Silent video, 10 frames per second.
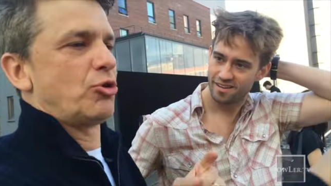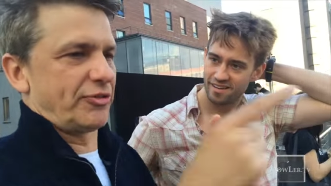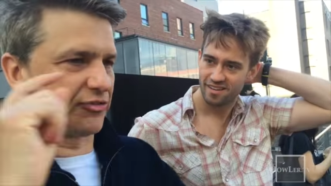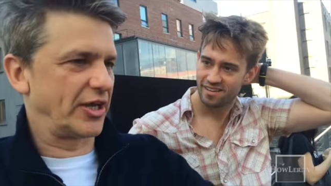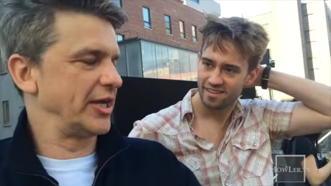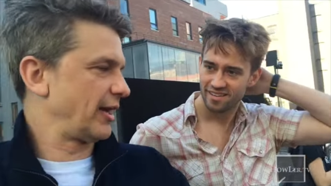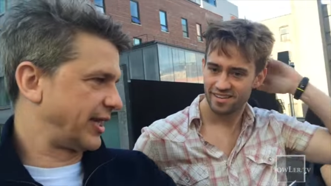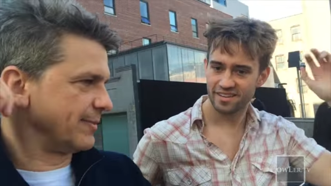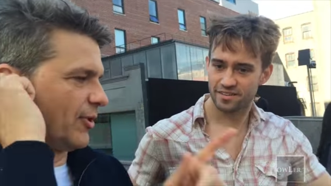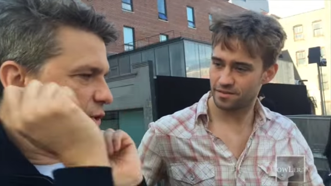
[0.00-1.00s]
Speaker 1: "You got the thing, yeah.
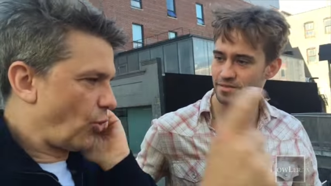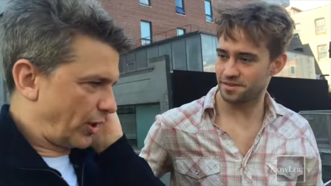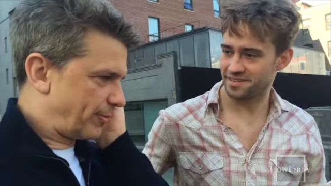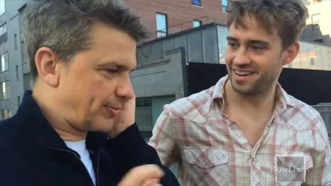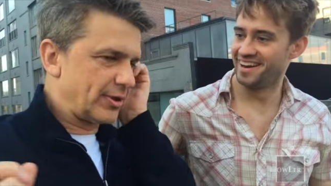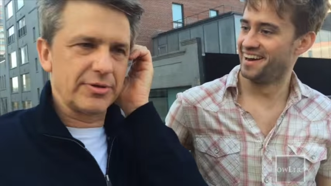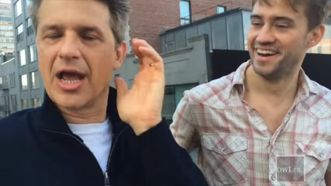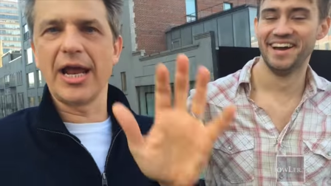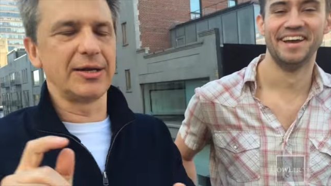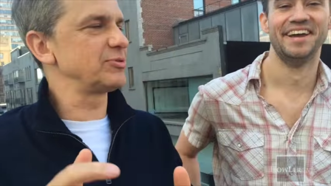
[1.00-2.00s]
Get him on the horn,"
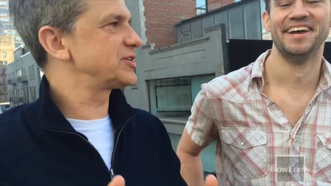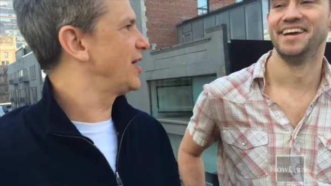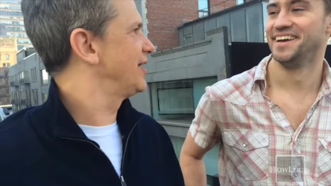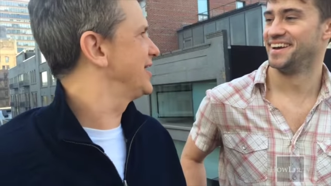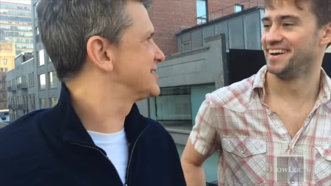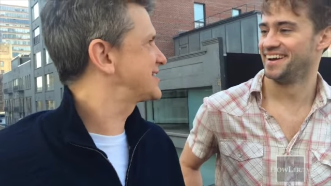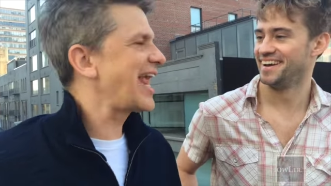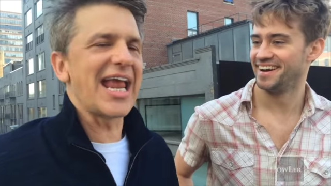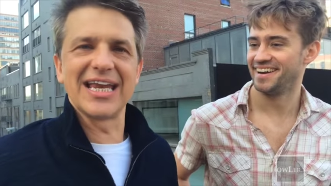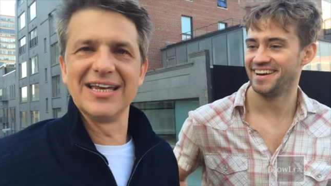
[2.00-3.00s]
and it was
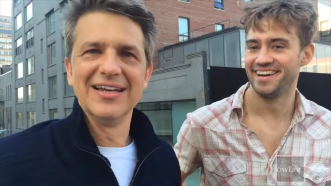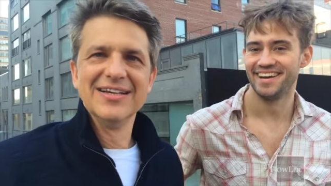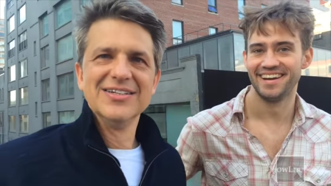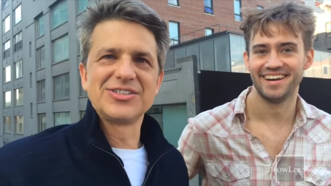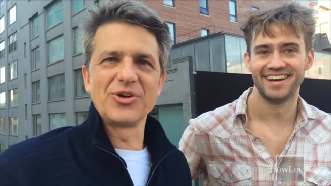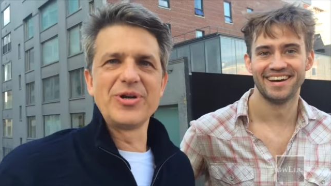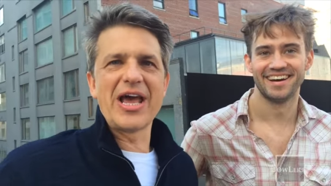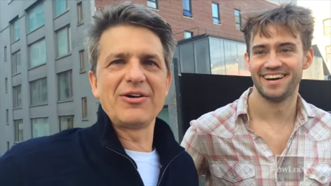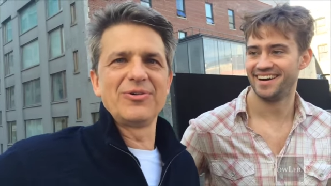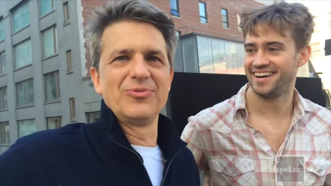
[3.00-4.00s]
insane. great. So
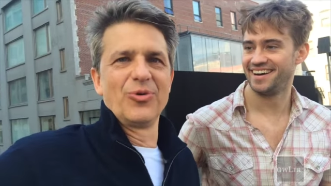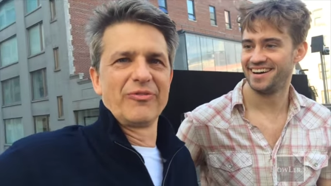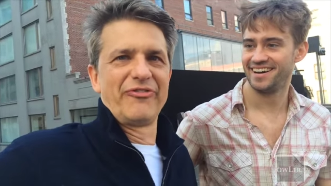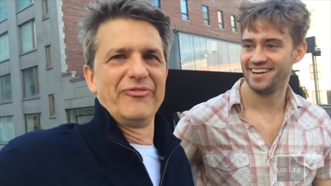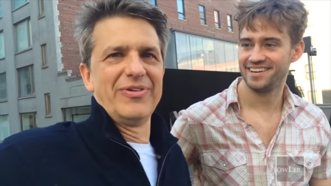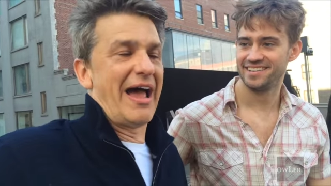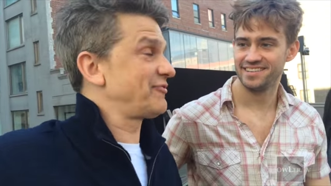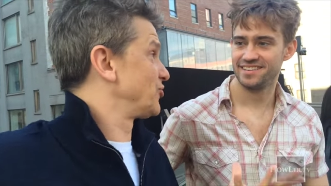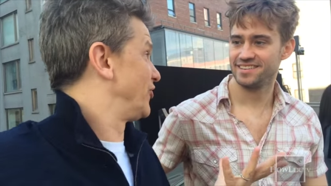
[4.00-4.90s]
now great. we're after